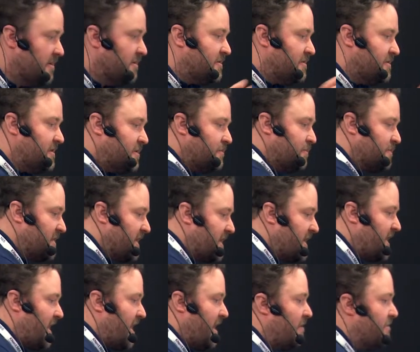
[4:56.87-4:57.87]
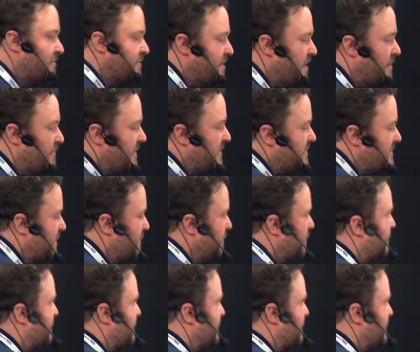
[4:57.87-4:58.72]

So this will take care of generating your